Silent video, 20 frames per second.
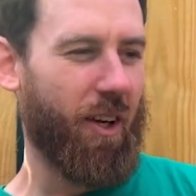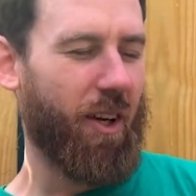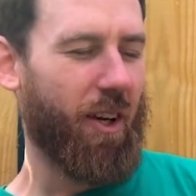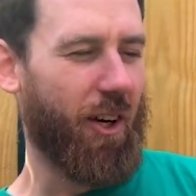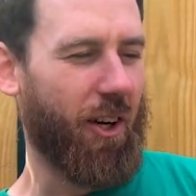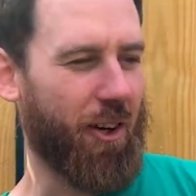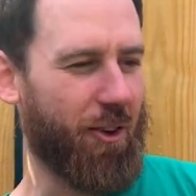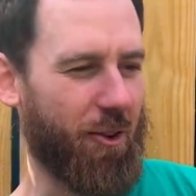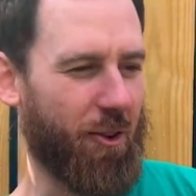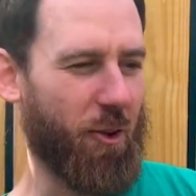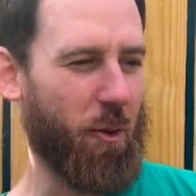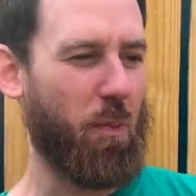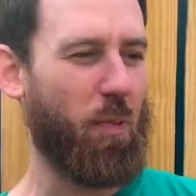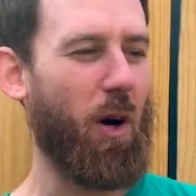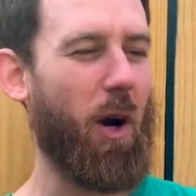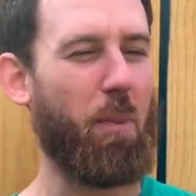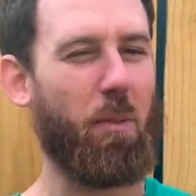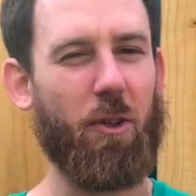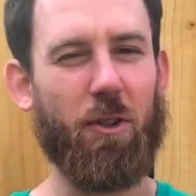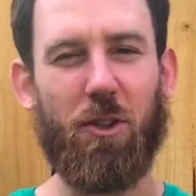under the
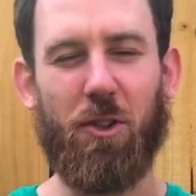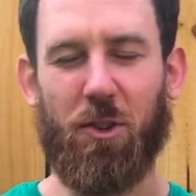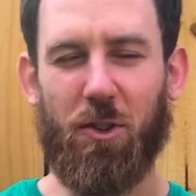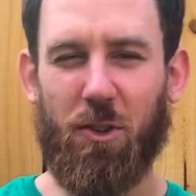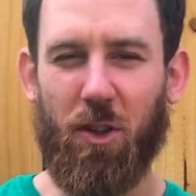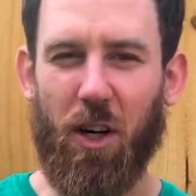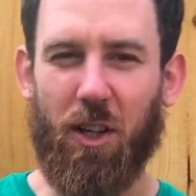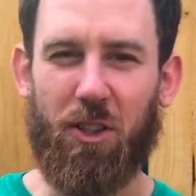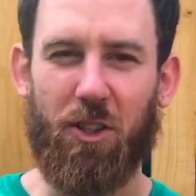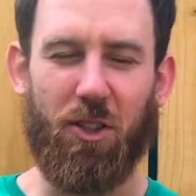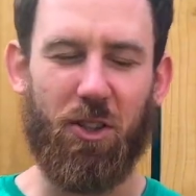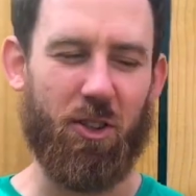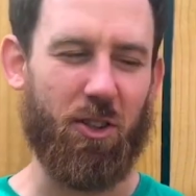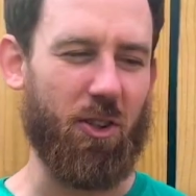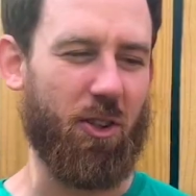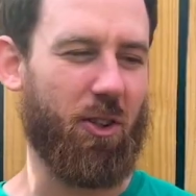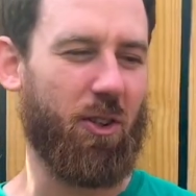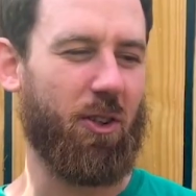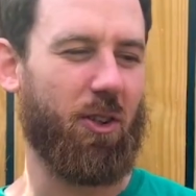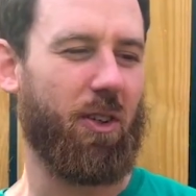proper
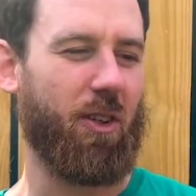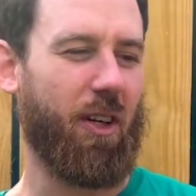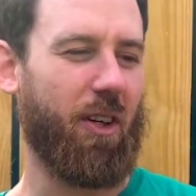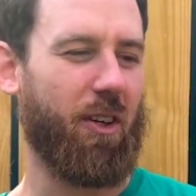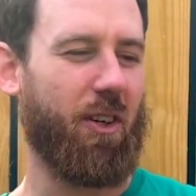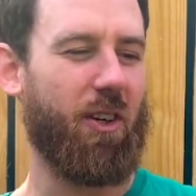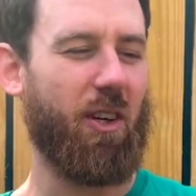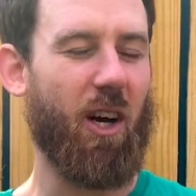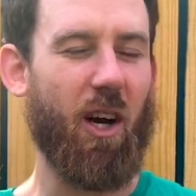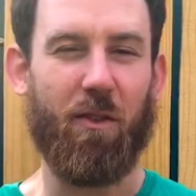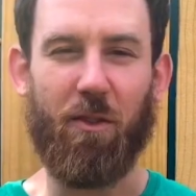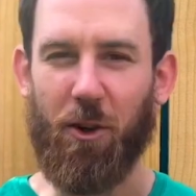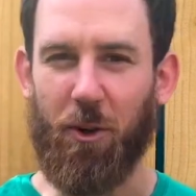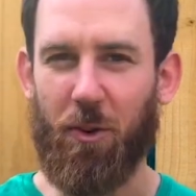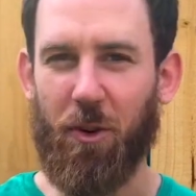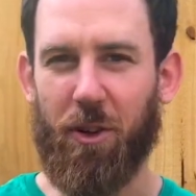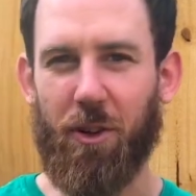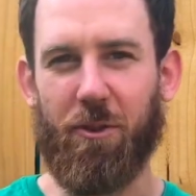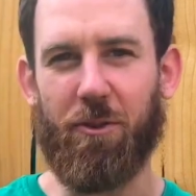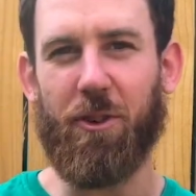structure and cover
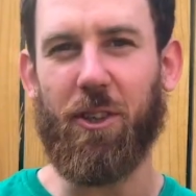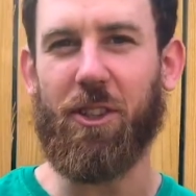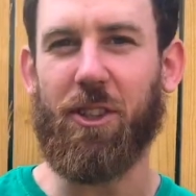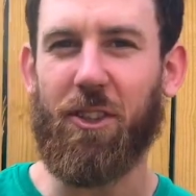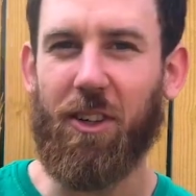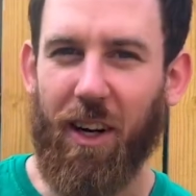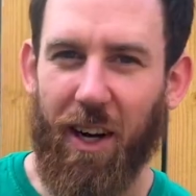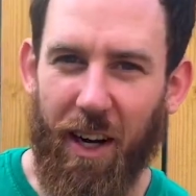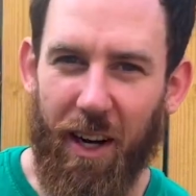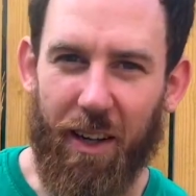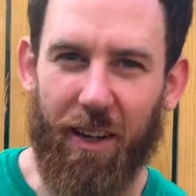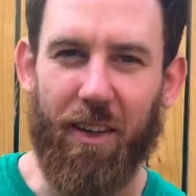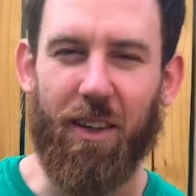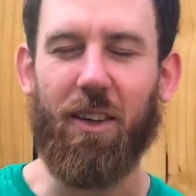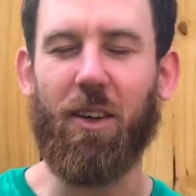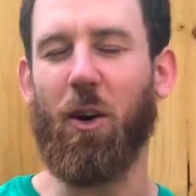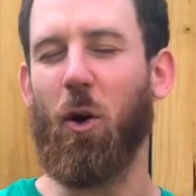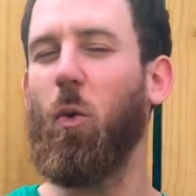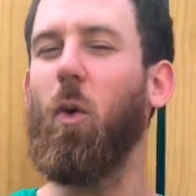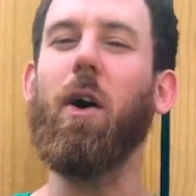where the fish are hiding?
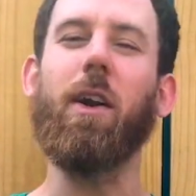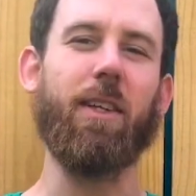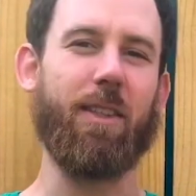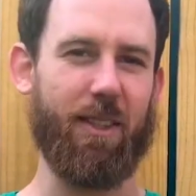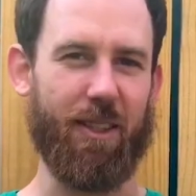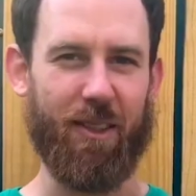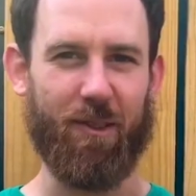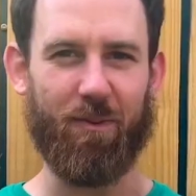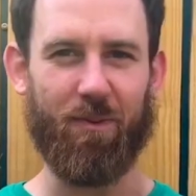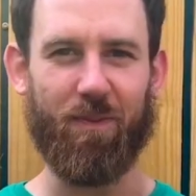You know, what is it?